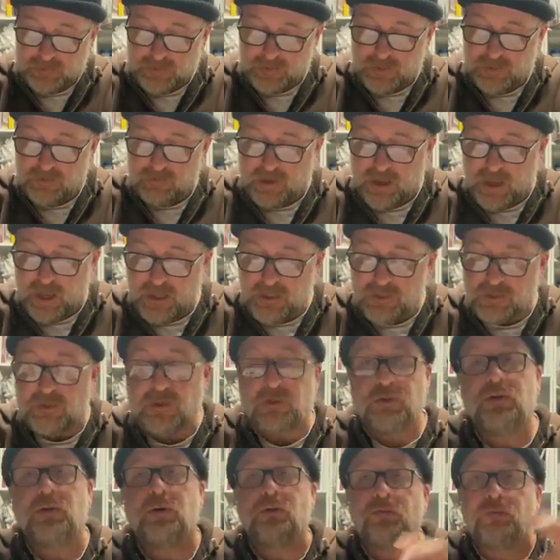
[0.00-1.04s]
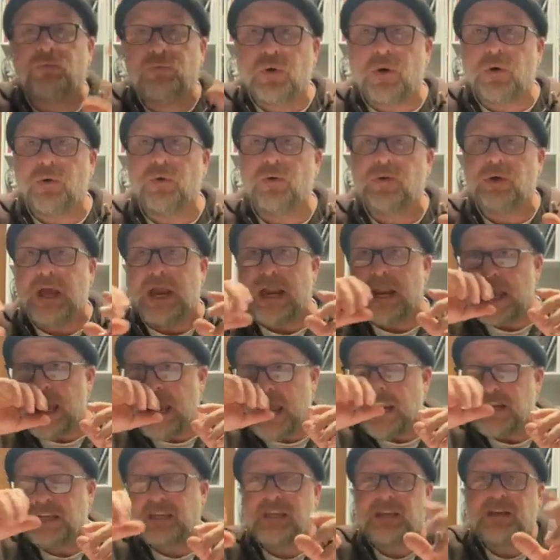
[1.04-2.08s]
Okay, so the whole kind of
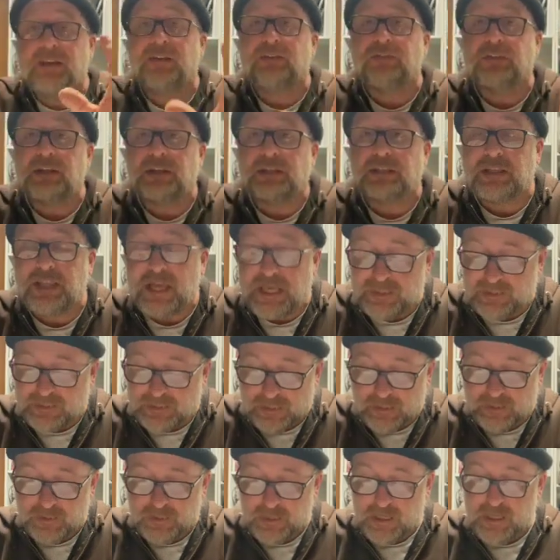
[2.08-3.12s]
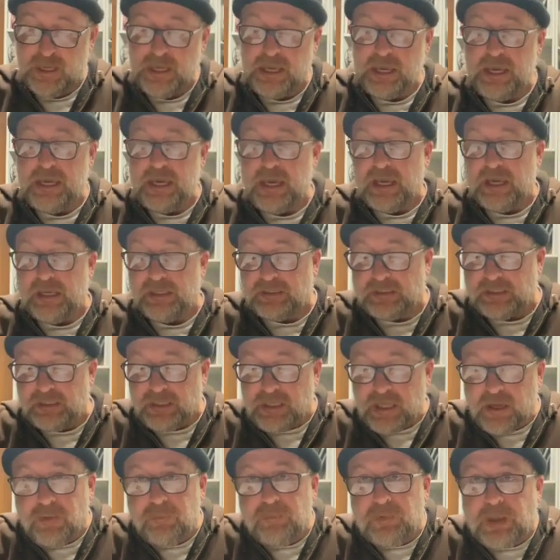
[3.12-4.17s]
idea of this lesson is to
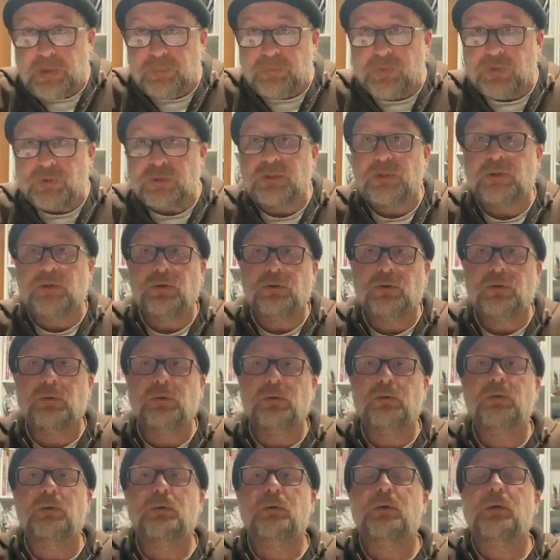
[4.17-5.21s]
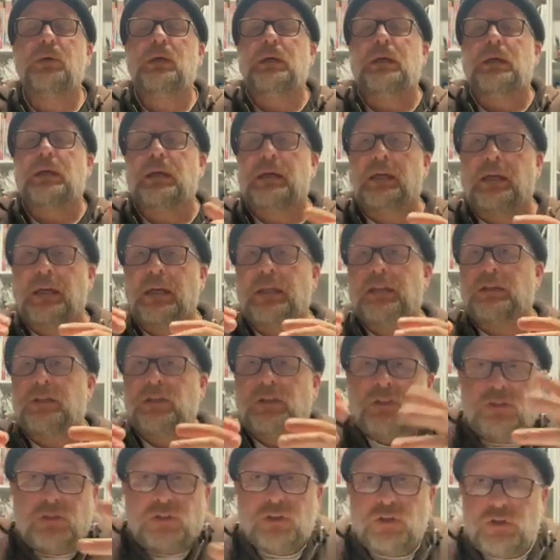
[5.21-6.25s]
get people to
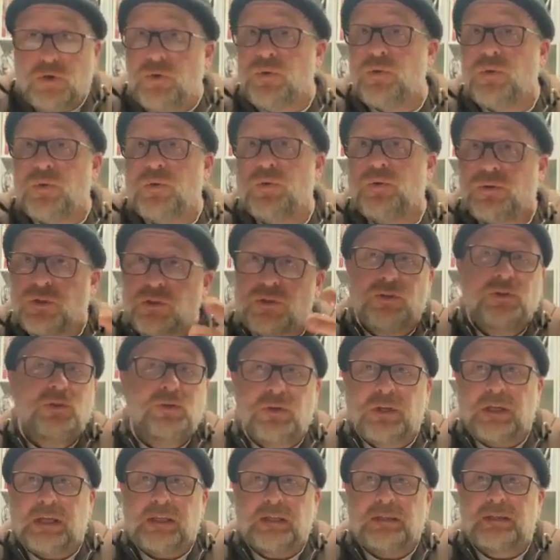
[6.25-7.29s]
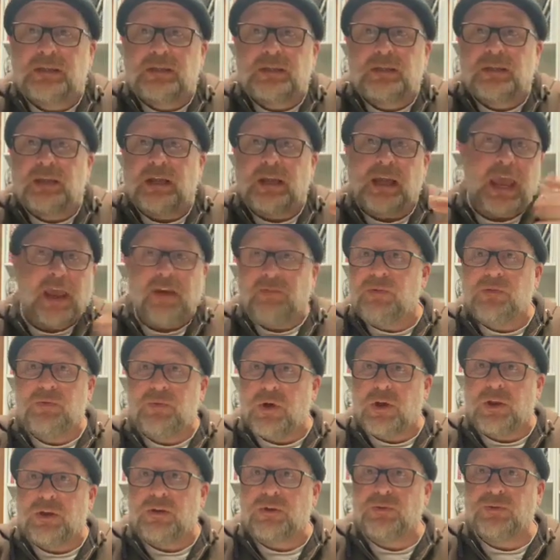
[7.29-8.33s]
get you, the students,
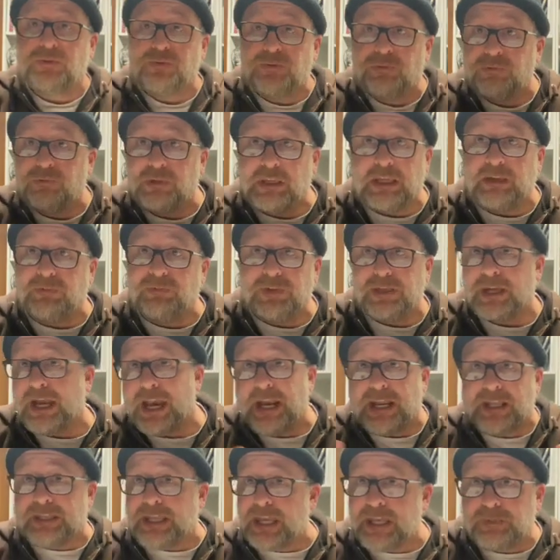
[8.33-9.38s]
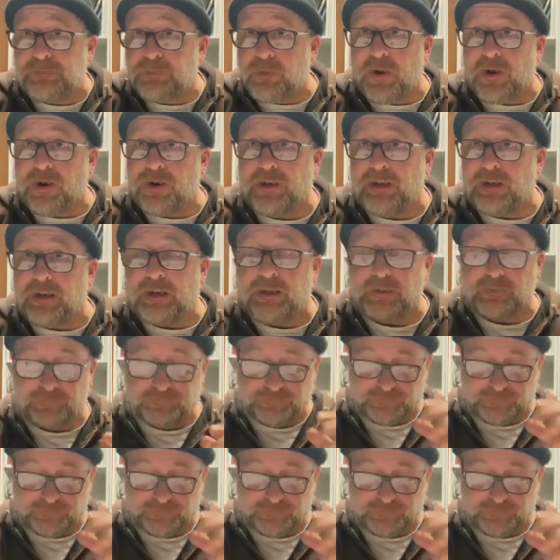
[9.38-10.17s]
everyone who even kind of takes part in it,